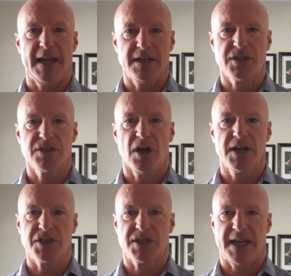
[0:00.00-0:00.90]
let's
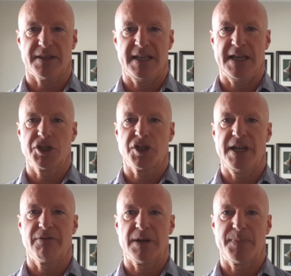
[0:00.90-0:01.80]
dissect the
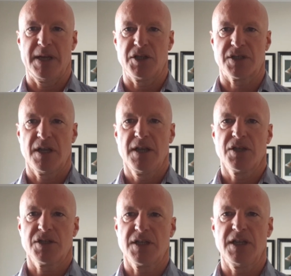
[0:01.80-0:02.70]
engineering piece
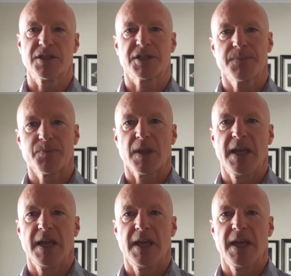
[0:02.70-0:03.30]
since